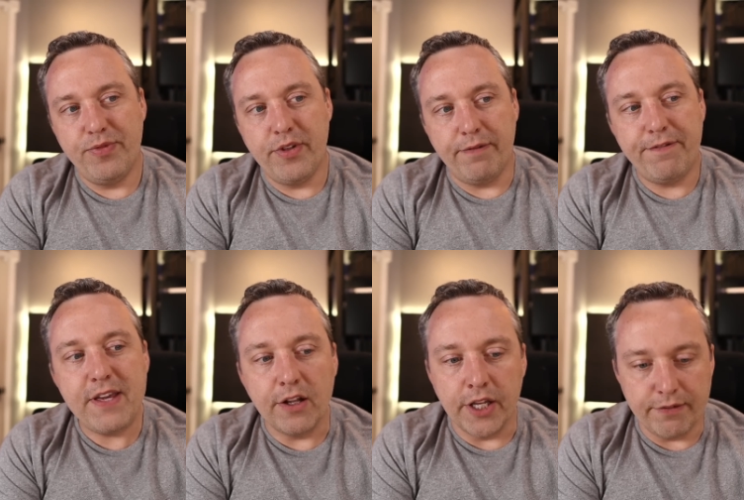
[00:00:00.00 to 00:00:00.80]
the
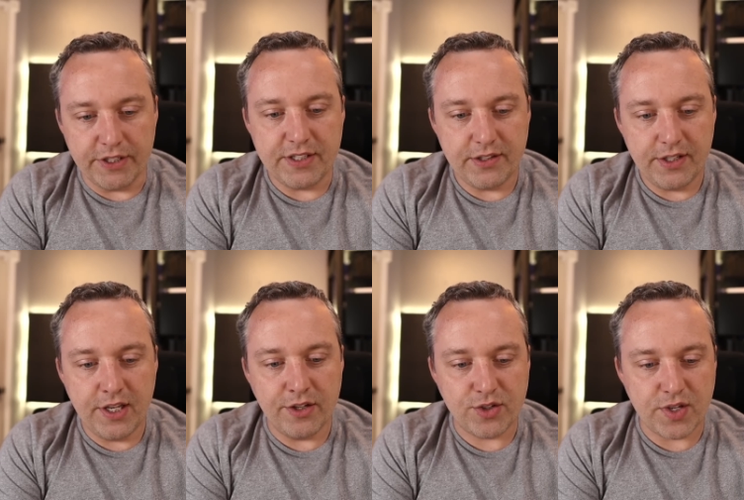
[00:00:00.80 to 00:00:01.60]
feel of it
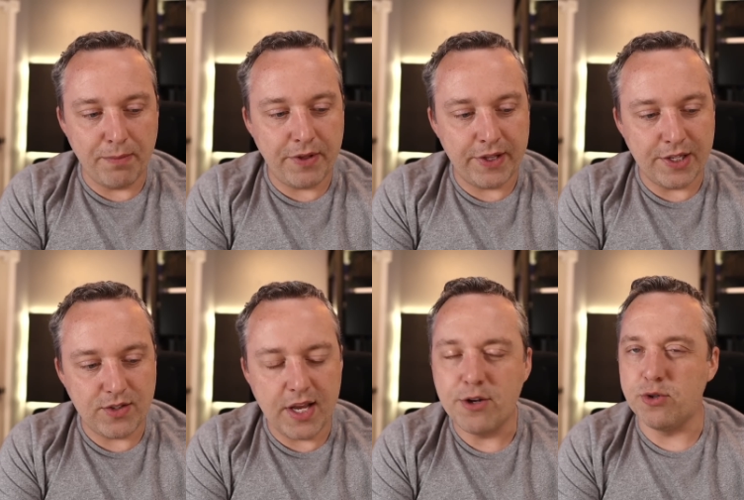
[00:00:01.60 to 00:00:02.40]
is something
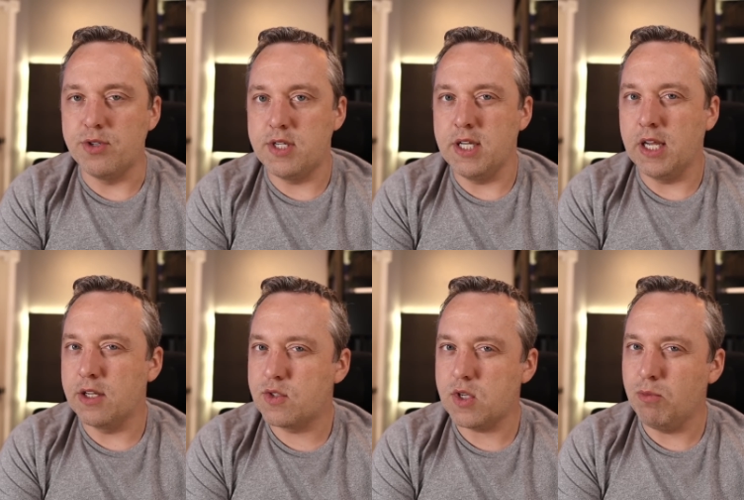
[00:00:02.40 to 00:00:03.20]
that's interesting. And
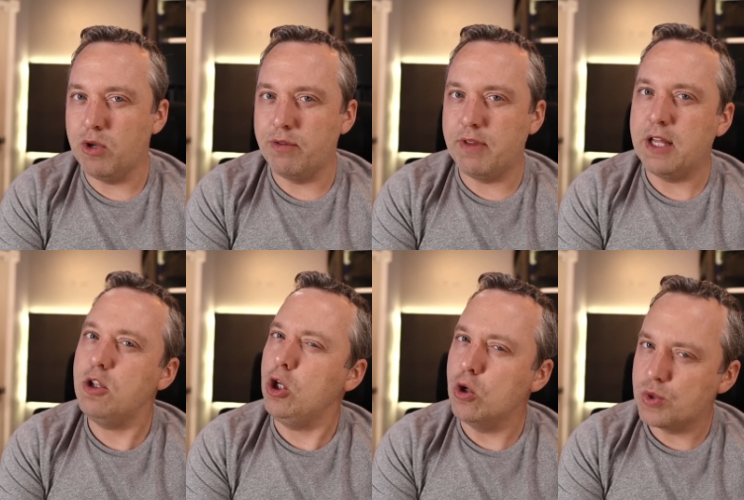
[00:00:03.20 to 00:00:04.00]
as someone that
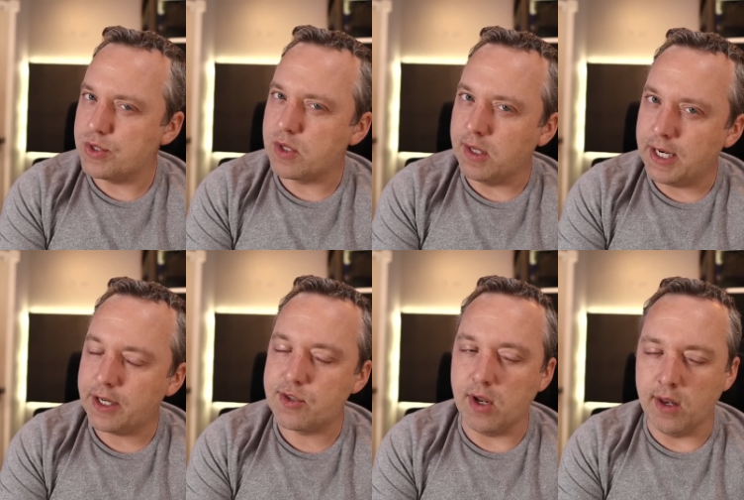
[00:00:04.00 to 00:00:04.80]
uses
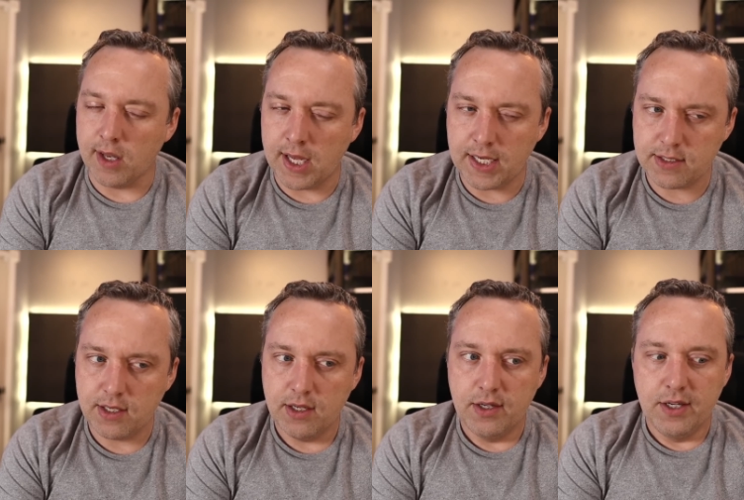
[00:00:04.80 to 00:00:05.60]
Linux a lot,
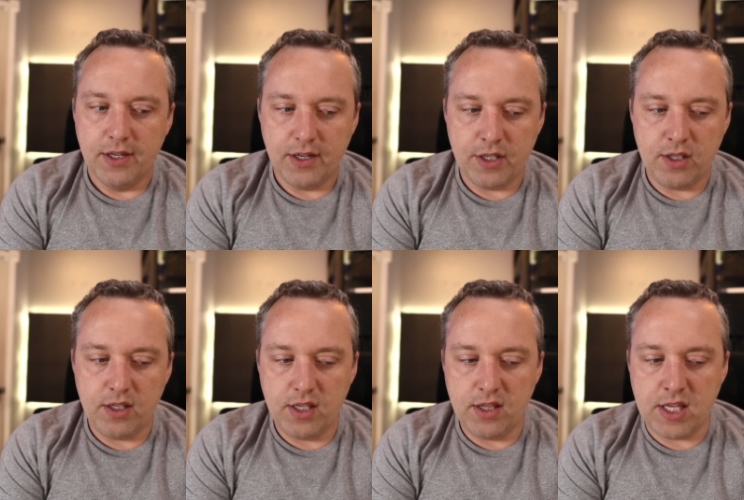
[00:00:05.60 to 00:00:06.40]

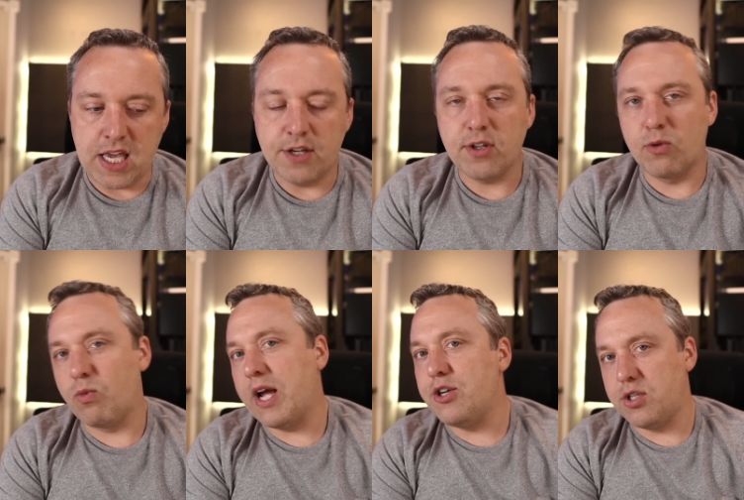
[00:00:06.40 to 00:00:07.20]
the
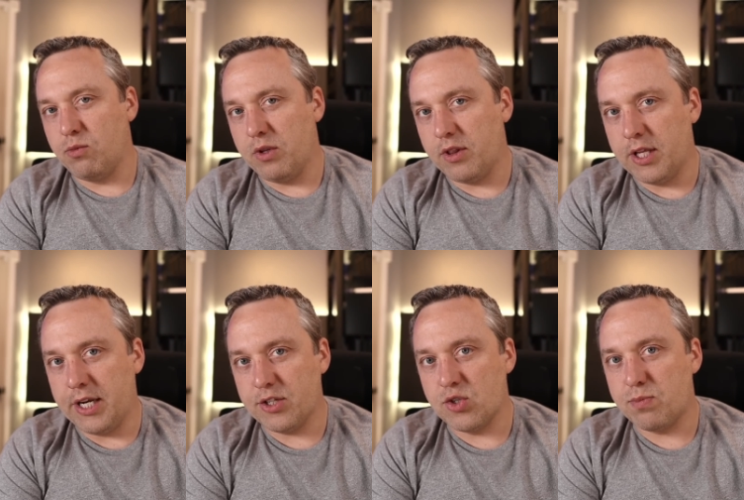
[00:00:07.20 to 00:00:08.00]
integration with
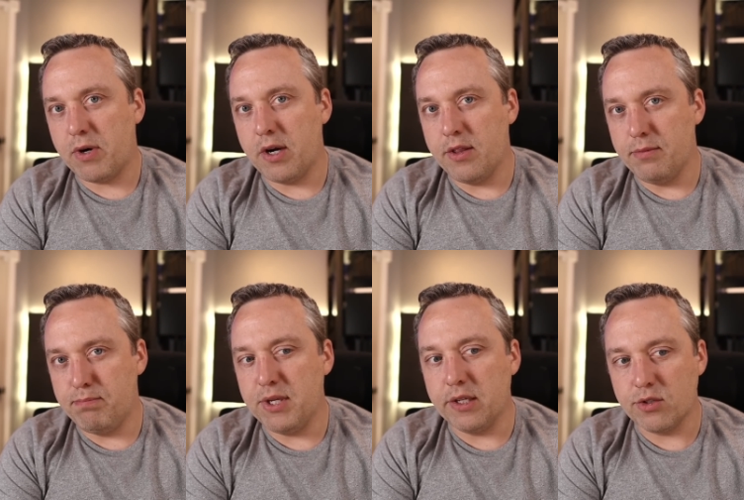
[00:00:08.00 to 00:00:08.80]
Linux is probably the
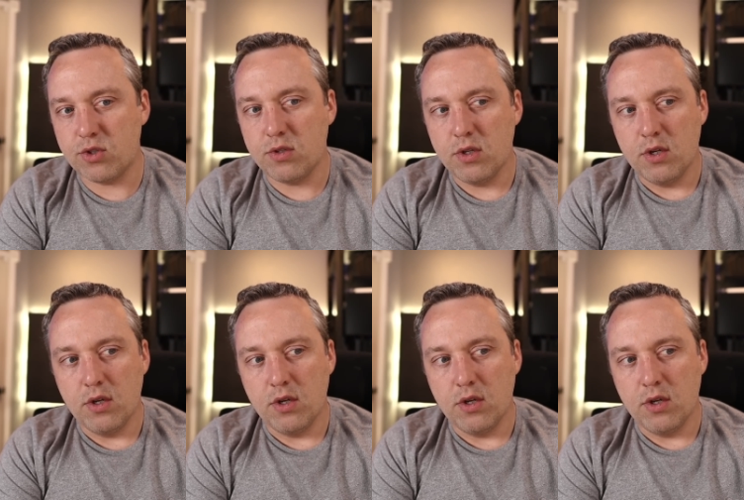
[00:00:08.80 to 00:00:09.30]
biggest